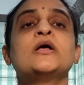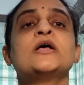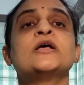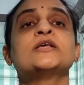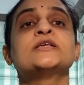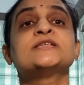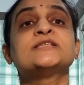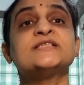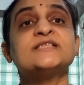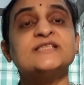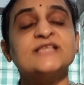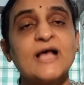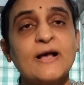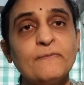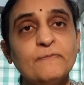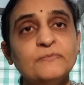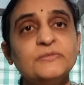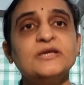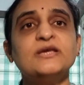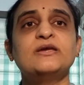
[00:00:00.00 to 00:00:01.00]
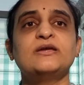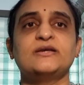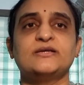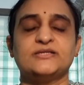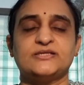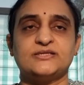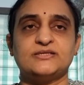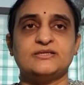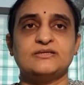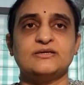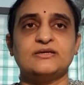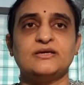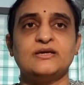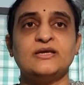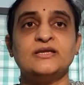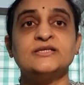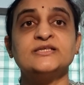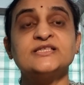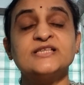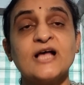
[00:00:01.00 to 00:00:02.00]

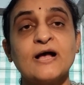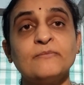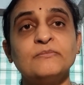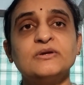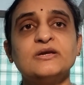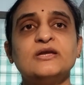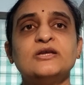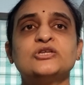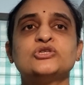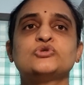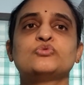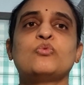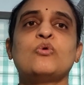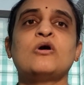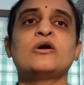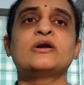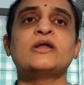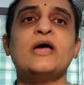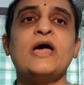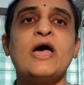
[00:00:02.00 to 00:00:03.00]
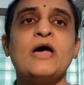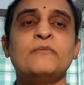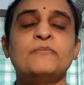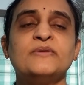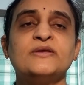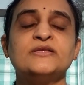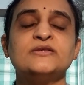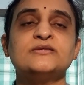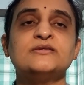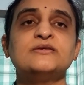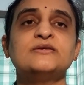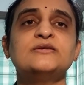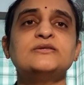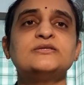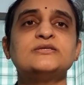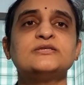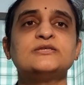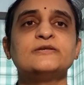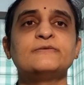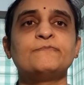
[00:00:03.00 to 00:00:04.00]
In some kids what happens
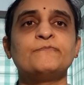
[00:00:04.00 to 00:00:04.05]
is